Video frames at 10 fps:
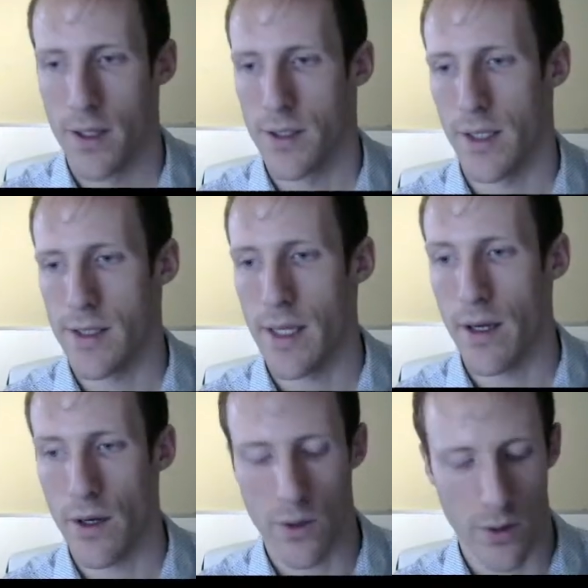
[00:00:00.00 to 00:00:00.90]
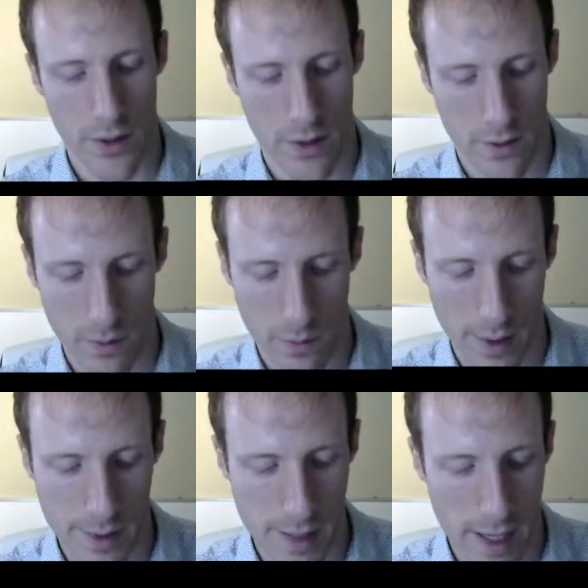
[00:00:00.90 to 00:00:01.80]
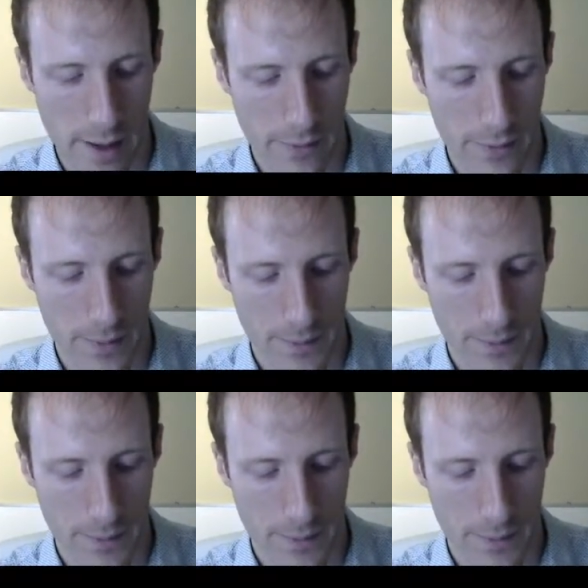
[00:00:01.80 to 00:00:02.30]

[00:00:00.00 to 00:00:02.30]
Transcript: So let's say our goal node was F,